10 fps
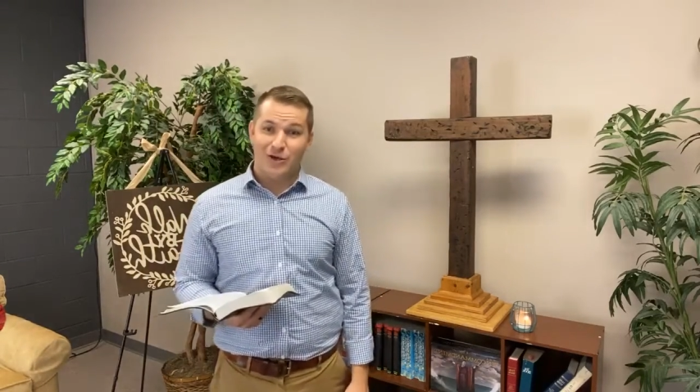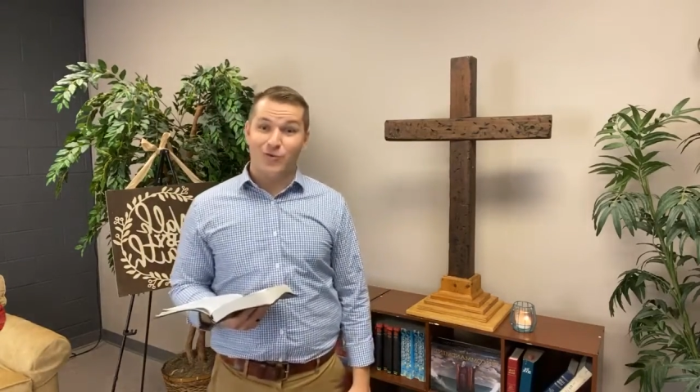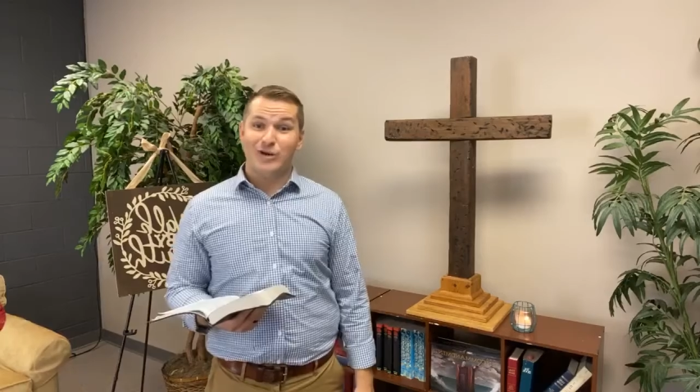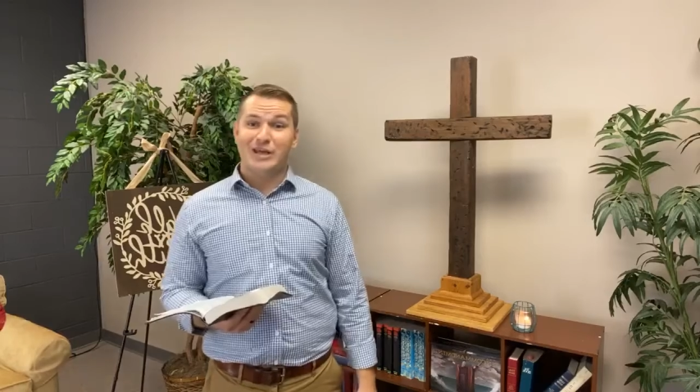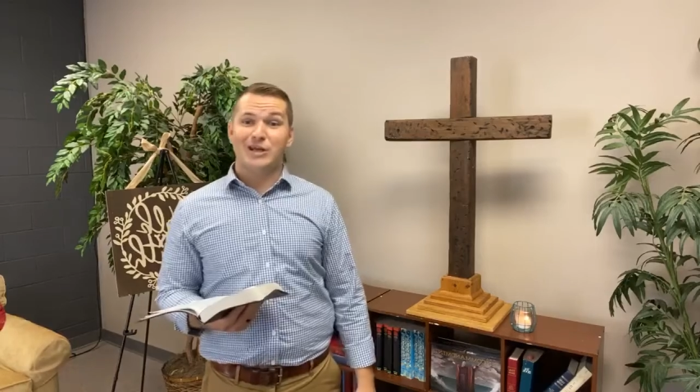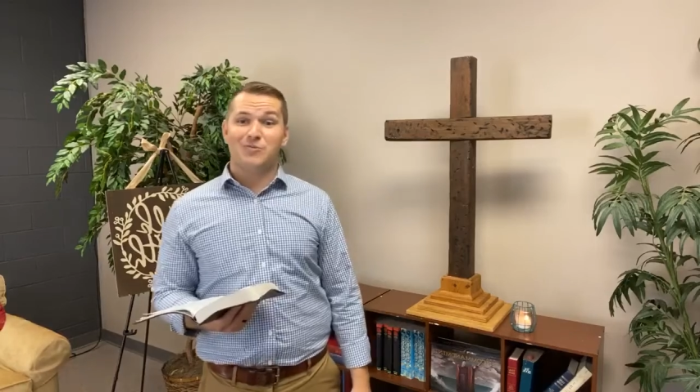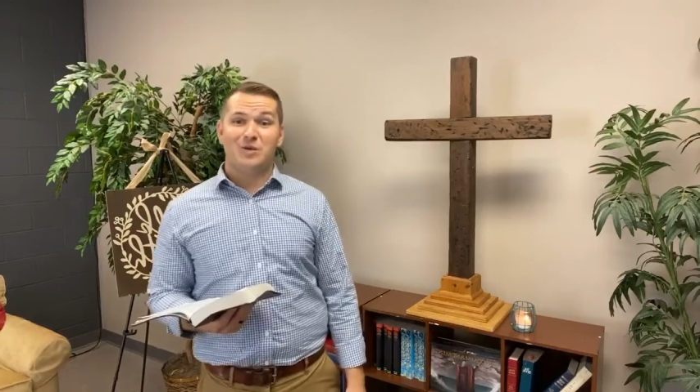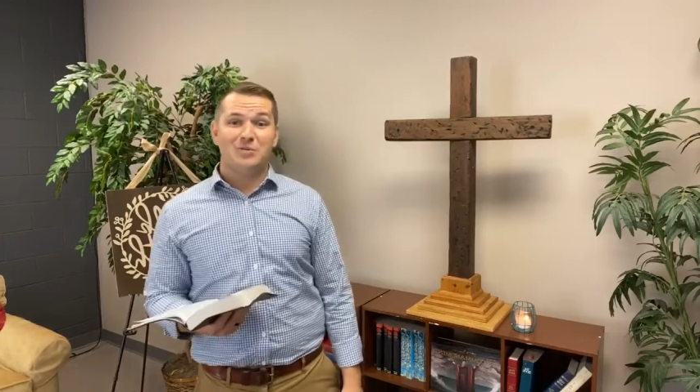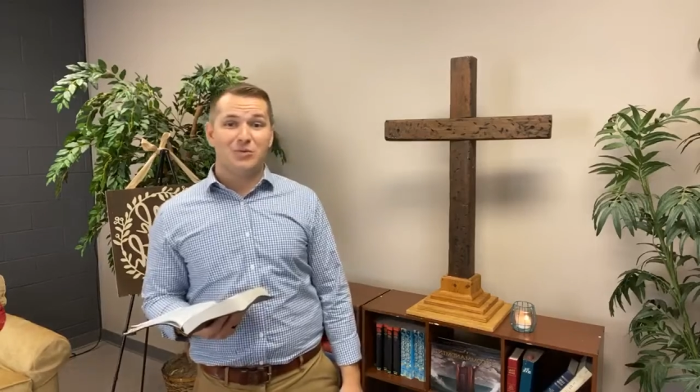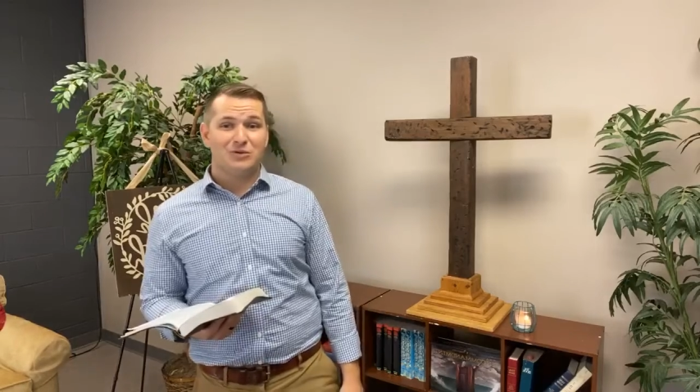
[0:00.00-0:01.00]
We hear
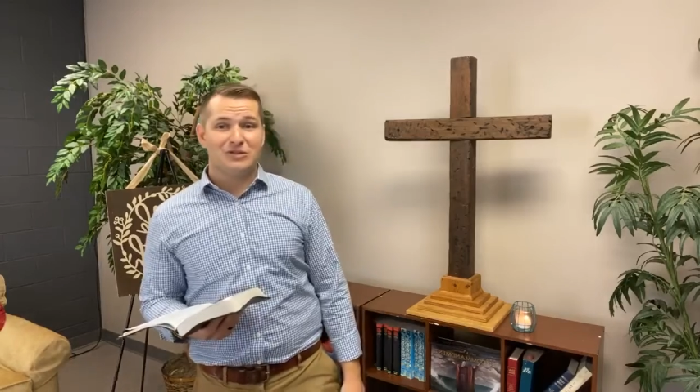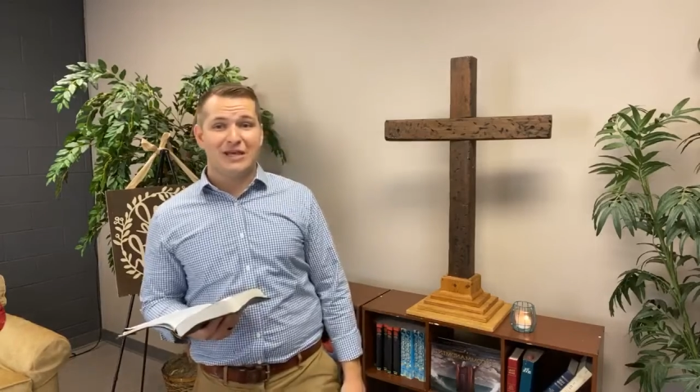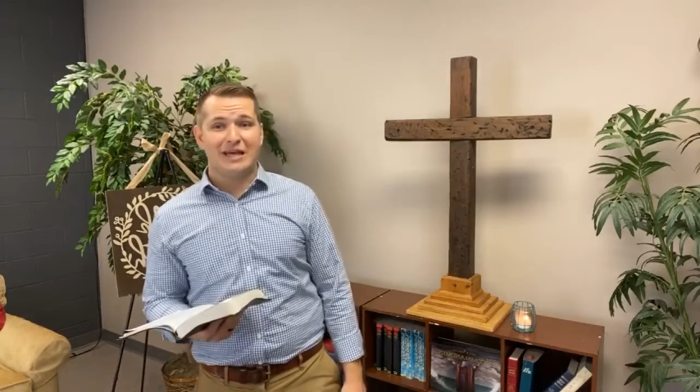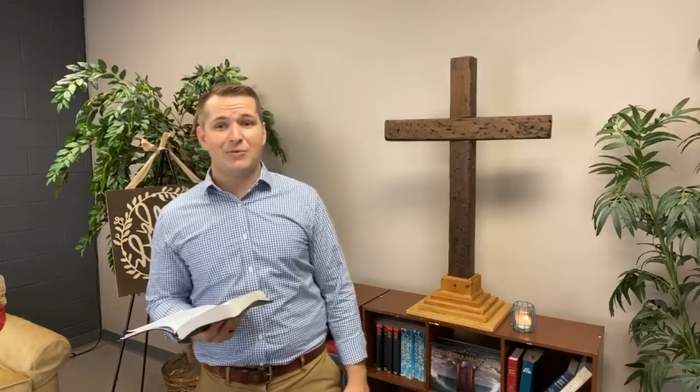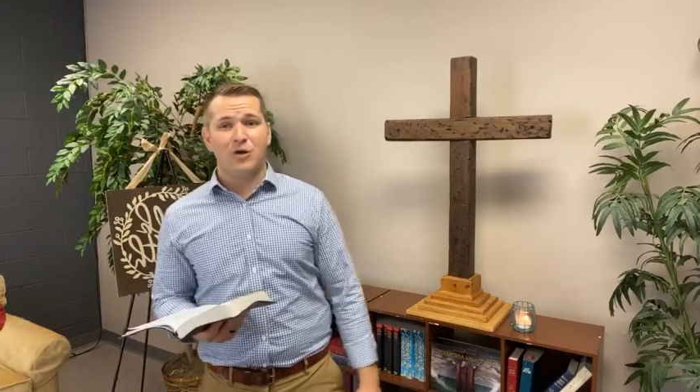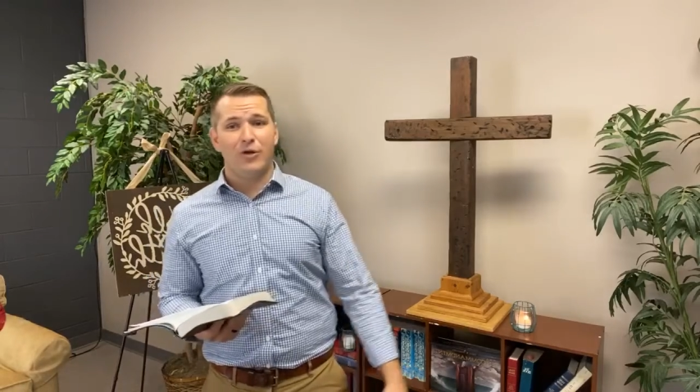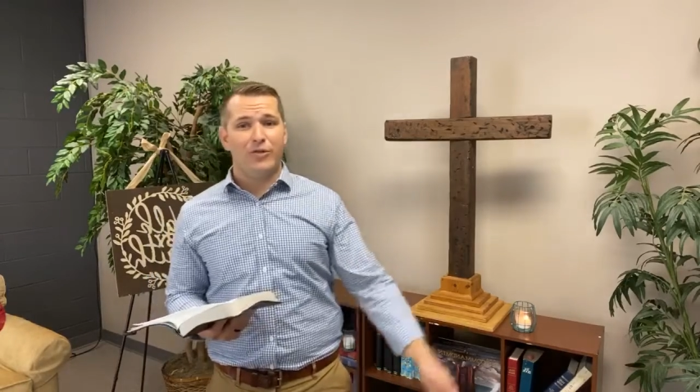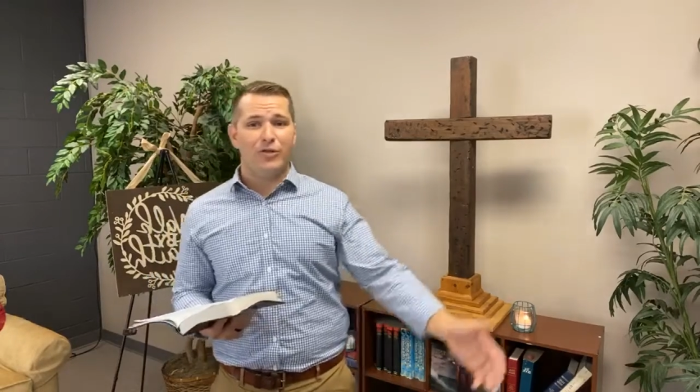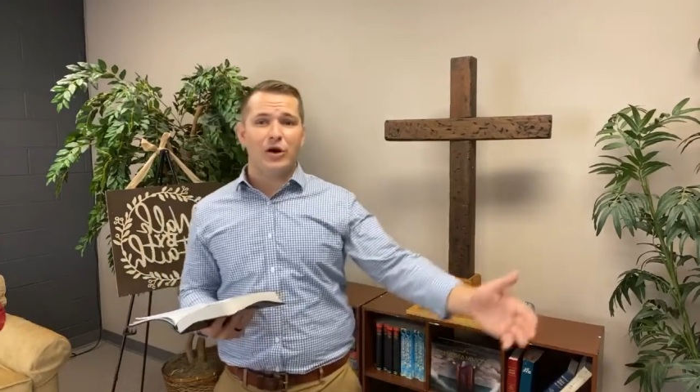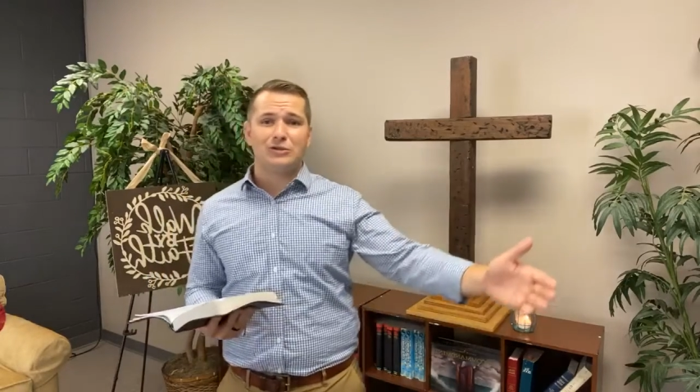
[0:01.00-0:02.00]
people say, well,
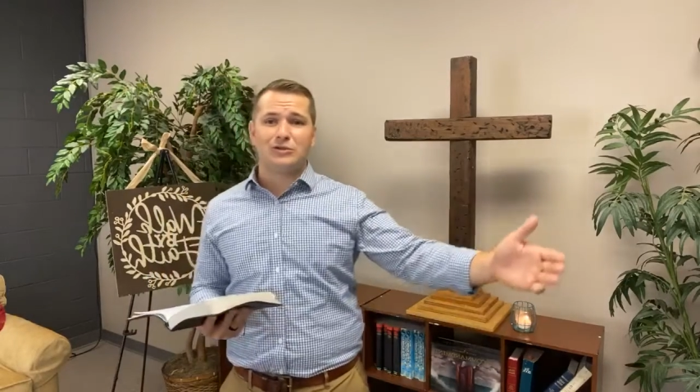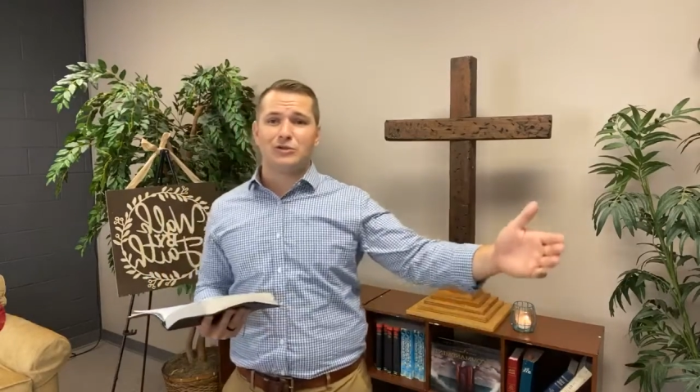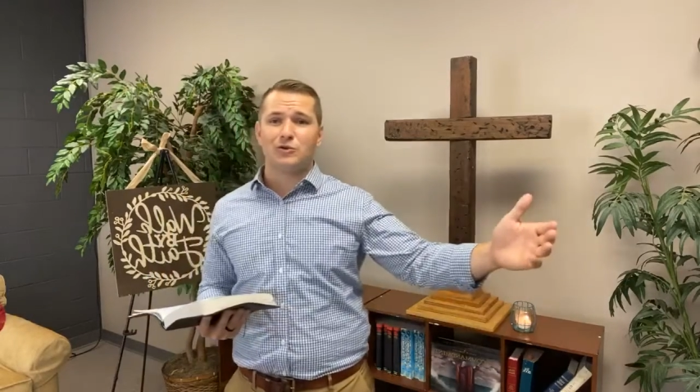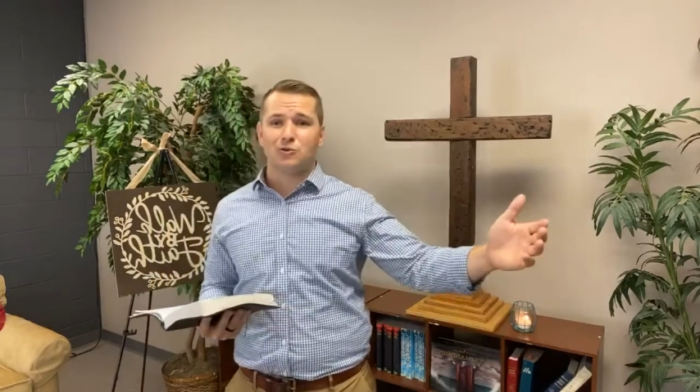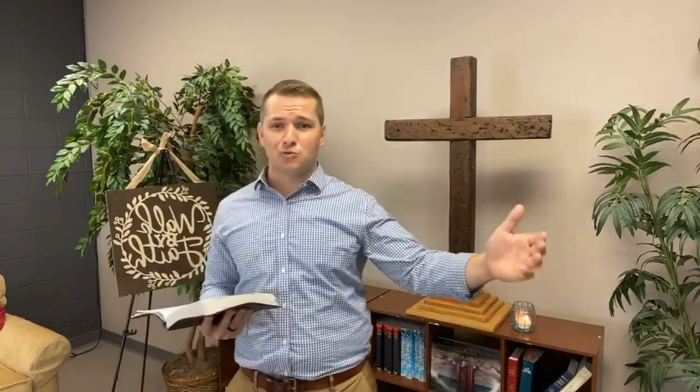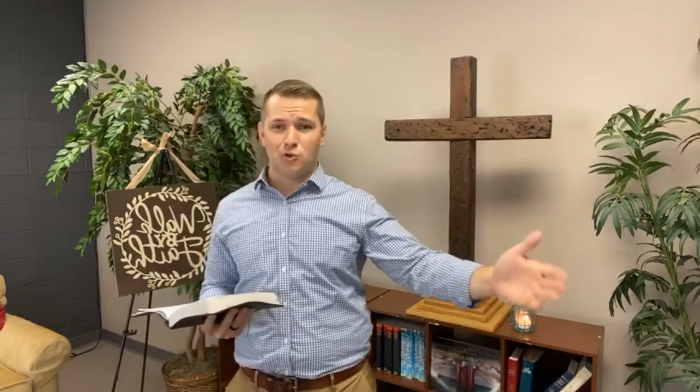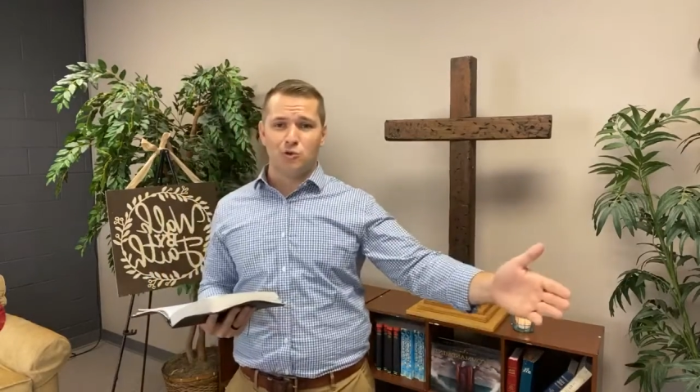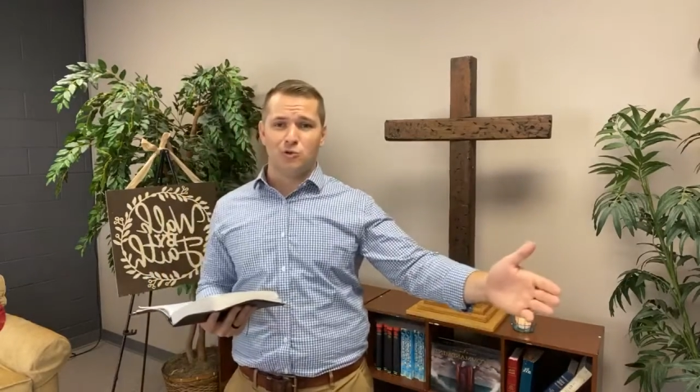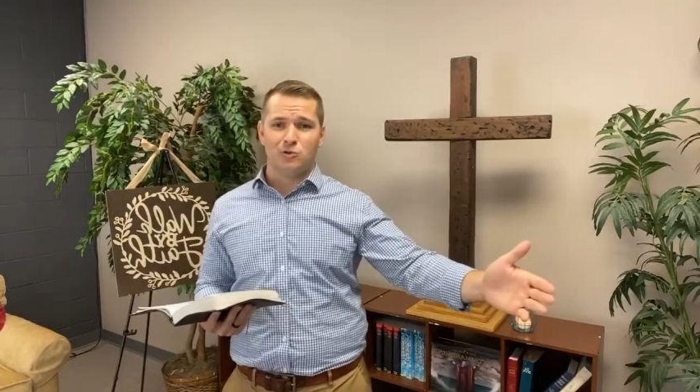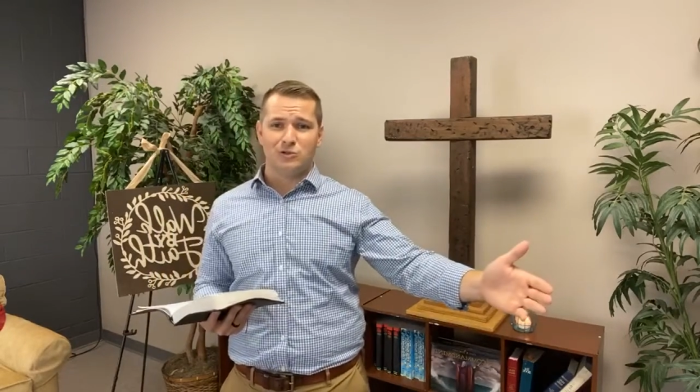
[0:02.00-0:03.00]
that's the
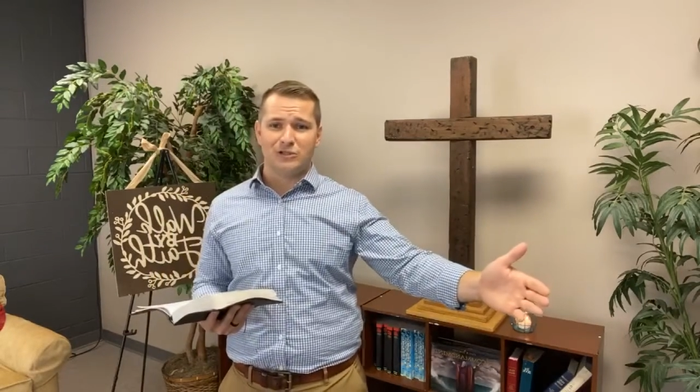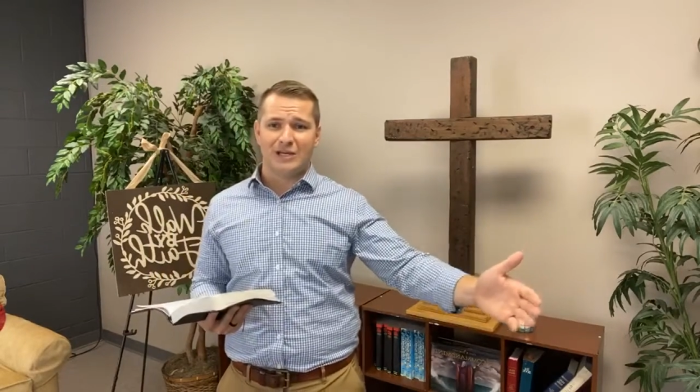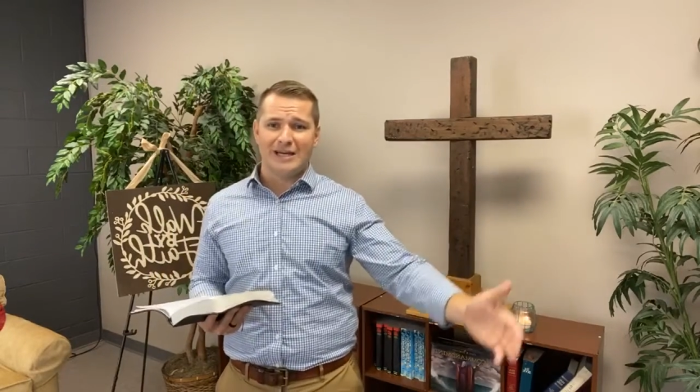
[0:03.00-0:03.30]
rules.